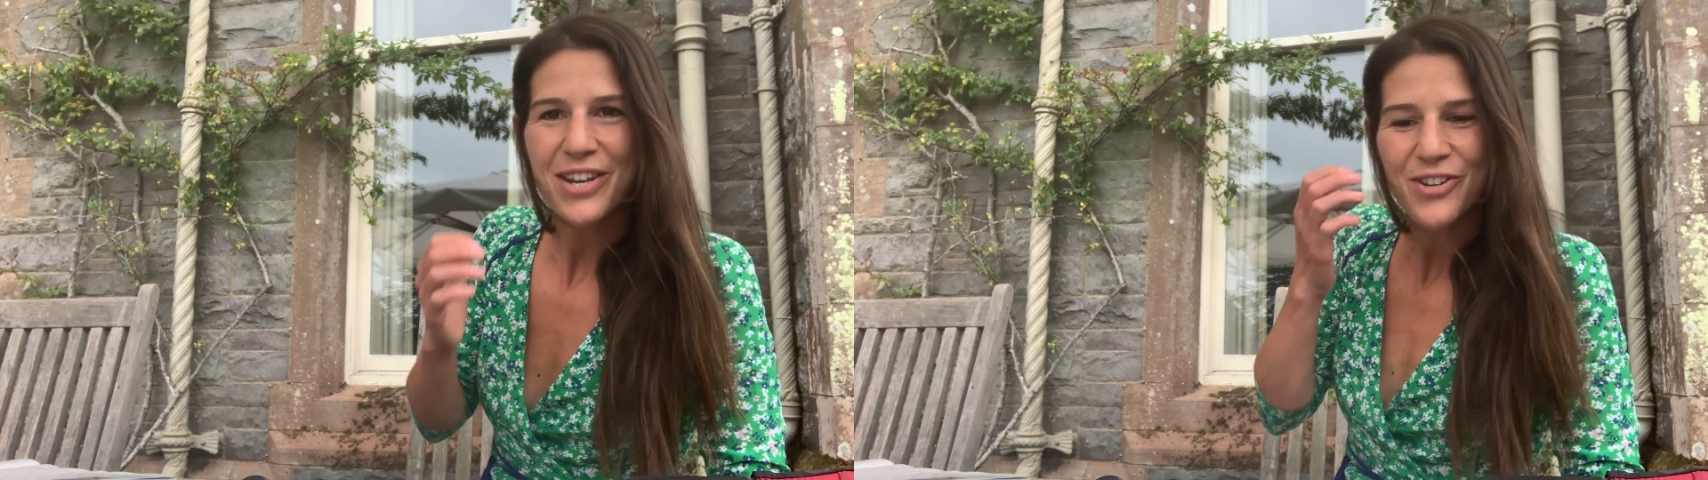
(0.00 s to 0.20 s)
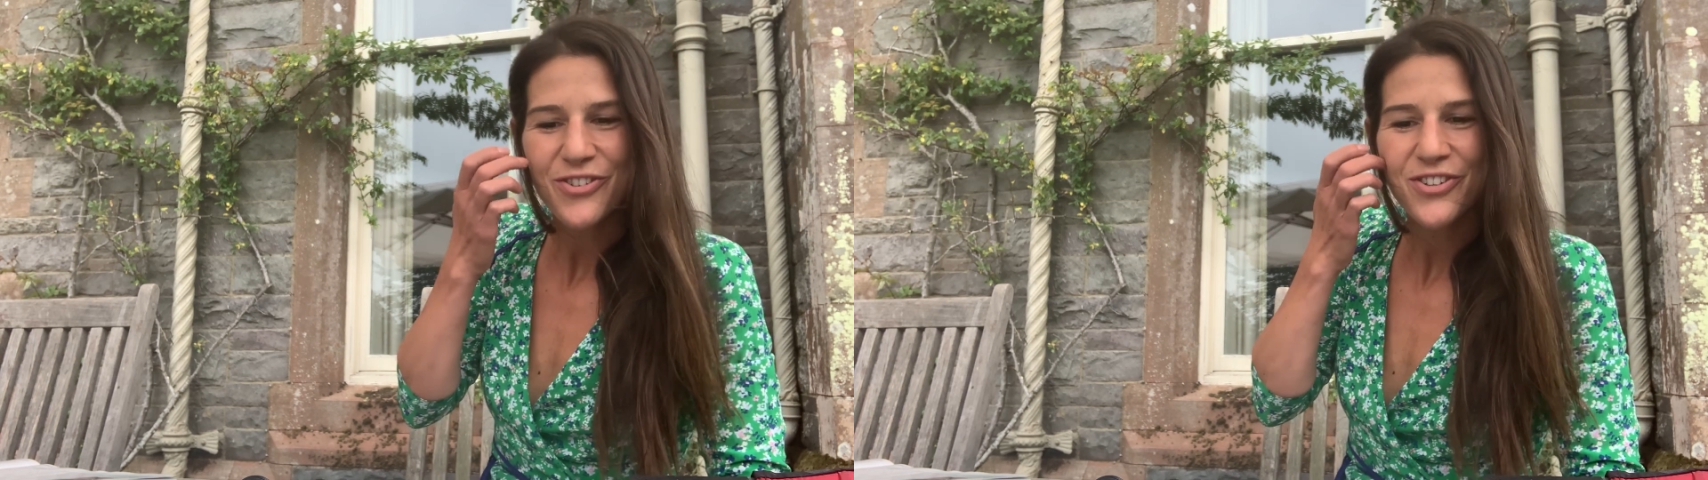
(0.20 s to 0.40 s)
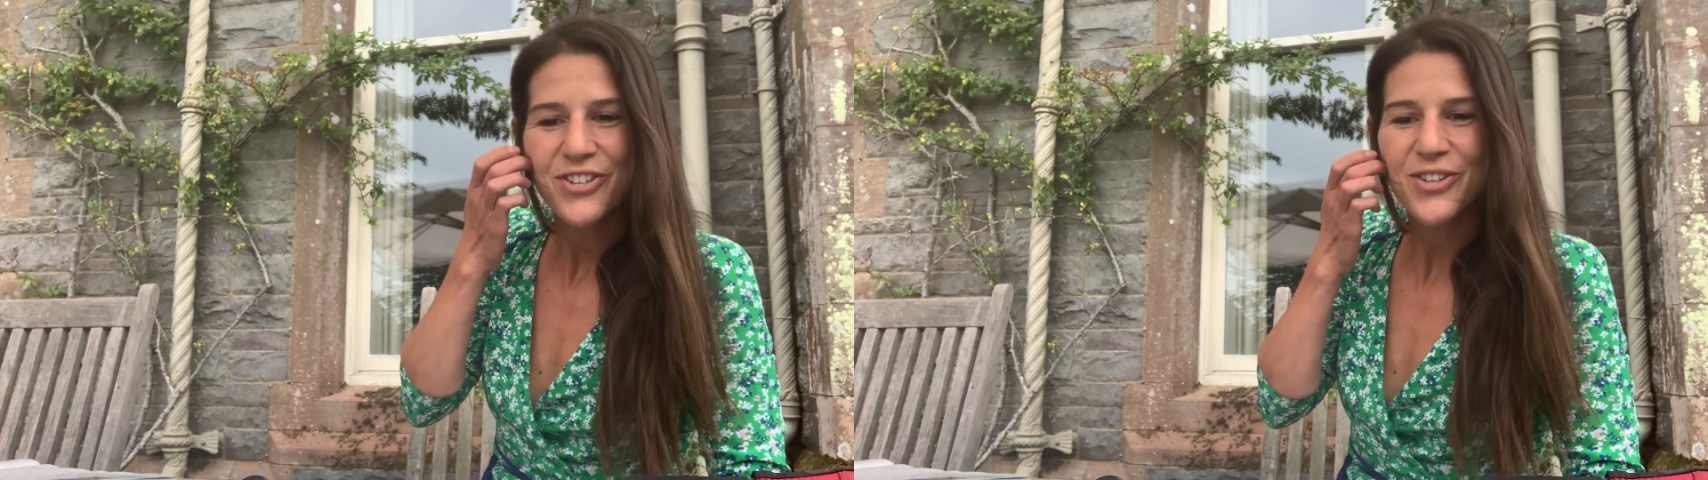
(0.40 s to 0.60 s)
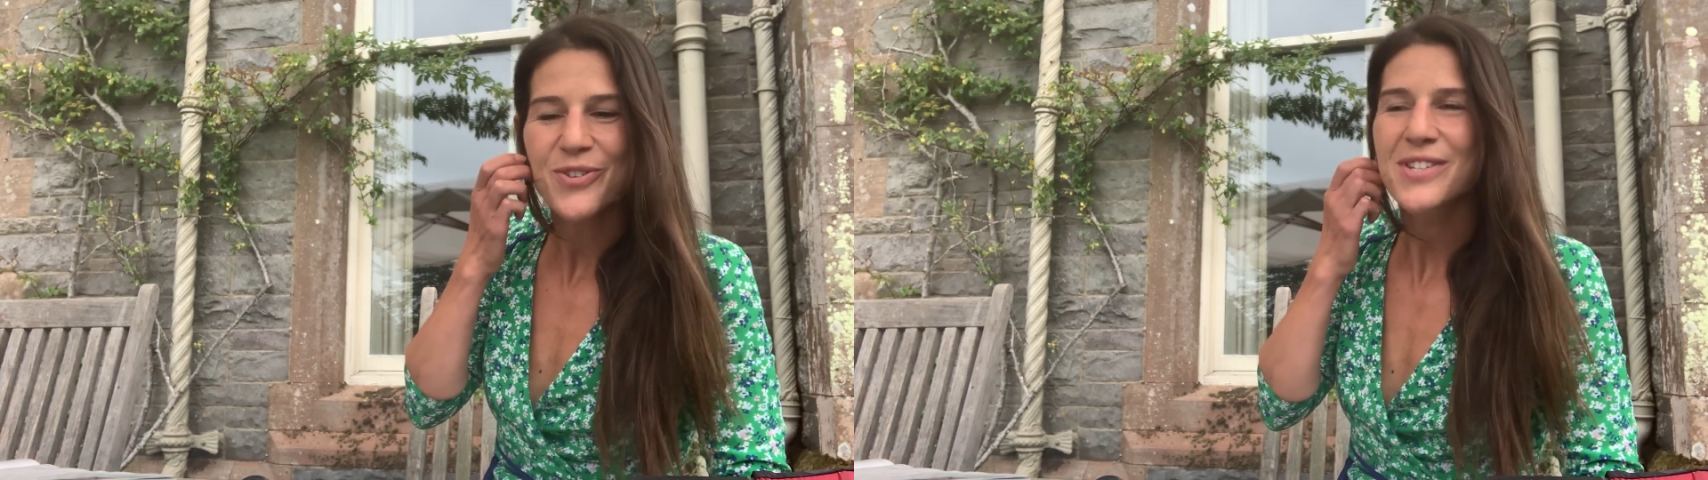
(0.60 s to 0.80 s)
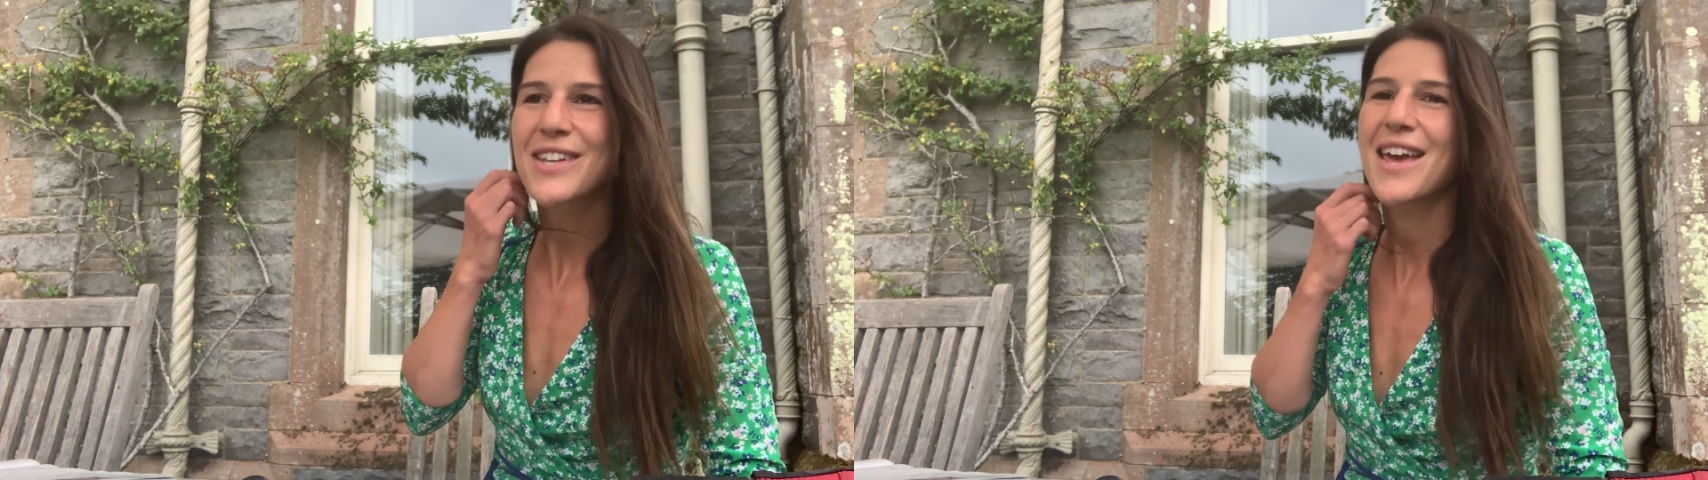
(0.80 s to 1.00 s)

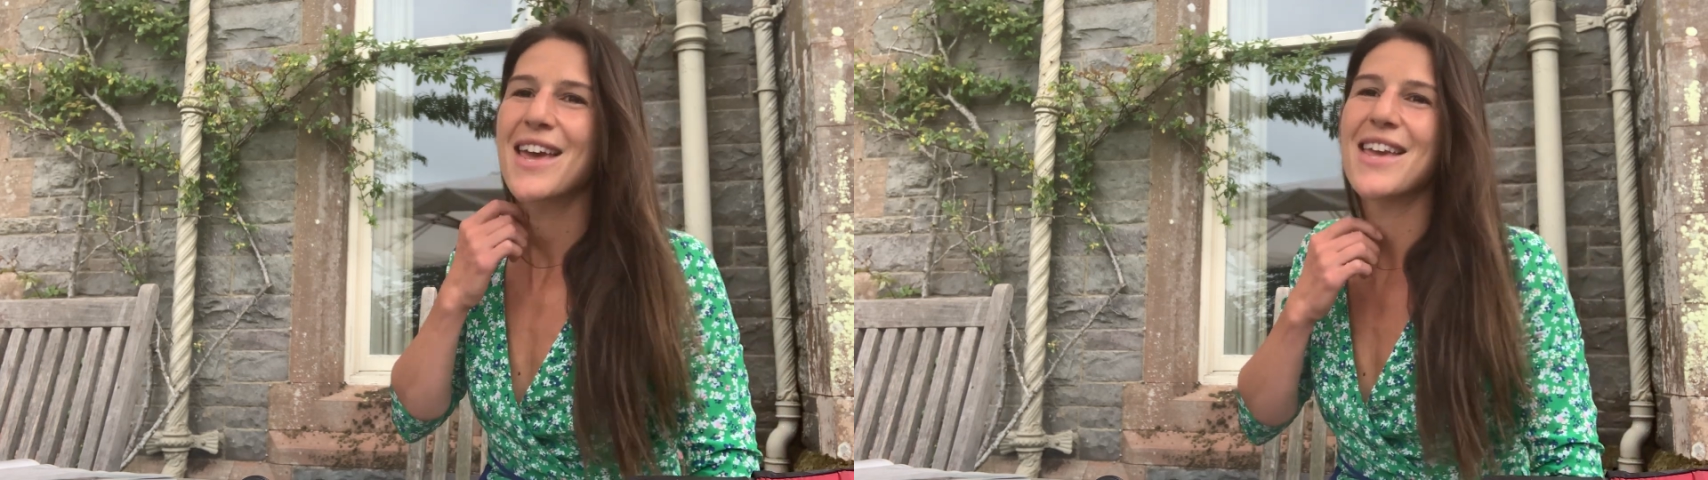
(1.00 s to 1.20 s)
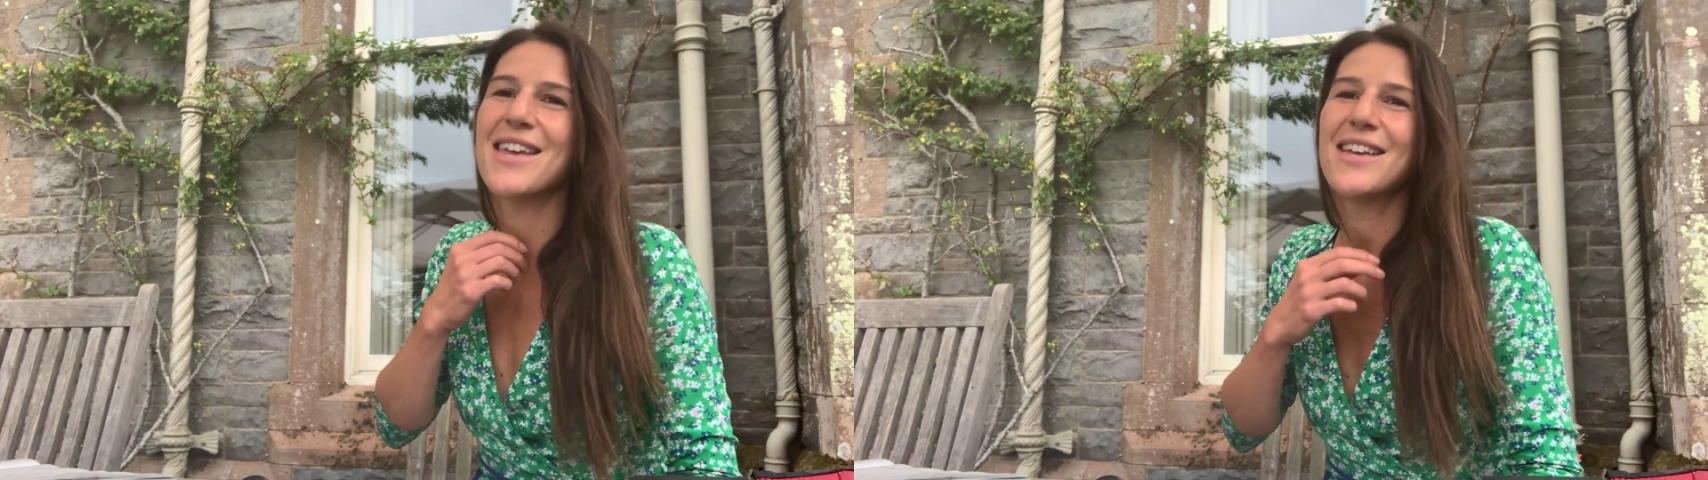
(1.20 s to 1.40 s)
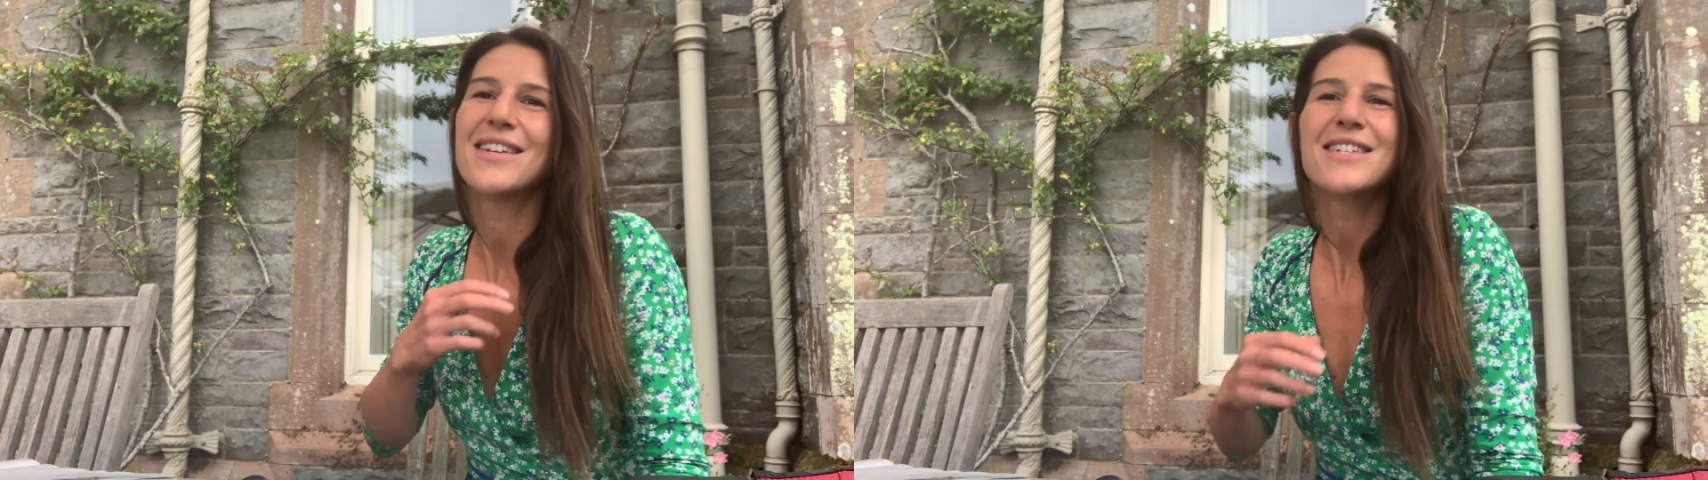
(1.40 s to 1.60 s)
introduce a